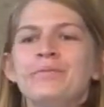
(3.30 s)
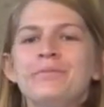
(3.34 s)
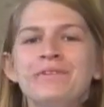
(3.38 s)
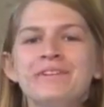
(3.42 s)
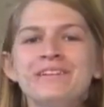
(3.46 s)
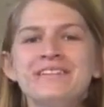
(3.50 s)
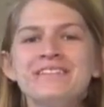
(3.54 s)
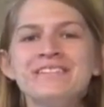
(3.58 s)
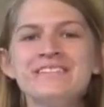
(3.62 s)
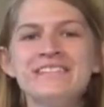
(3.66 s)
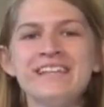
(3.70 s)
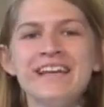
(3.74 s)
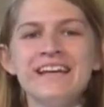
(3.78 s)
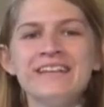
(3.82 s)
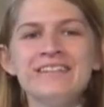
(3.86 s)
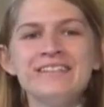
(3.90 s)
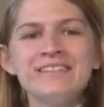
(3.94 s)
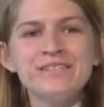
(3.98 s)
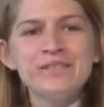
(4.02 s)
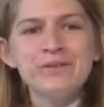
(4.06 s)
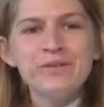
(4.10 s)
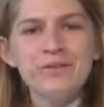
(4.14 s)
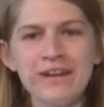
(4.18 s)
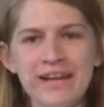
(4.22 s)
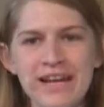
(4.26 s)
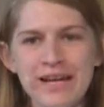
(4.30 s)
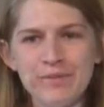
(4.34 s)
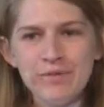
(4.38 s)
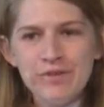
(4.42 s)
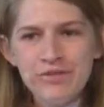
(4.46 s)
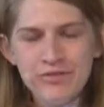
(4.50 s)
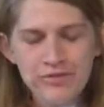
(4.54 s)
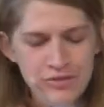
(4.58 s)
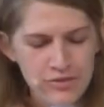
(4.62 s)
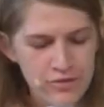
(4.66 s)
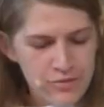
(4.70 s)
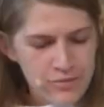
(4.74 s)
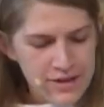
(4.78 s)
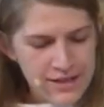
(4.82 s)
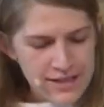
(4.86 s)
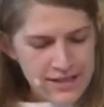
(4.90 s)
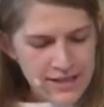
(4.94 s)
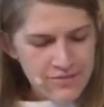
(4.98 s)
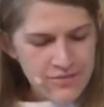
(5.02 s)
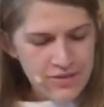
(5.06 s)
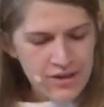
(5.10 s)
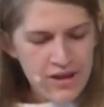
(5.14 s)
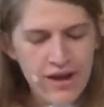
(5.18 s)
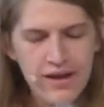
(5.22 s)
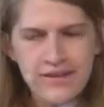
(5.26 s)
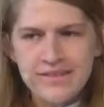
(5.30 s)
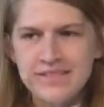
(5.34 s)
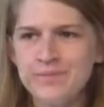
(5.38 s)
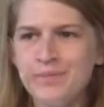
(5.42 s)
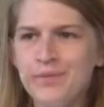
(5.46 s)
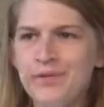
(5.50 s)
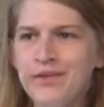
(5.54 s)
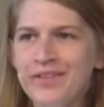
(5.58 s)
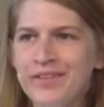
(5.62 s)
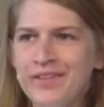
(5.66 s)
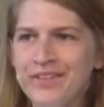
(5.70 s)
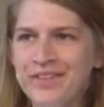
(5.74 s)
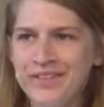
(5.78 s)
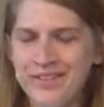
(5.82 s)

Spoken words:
Please stand as you are able for the reading of the gospel.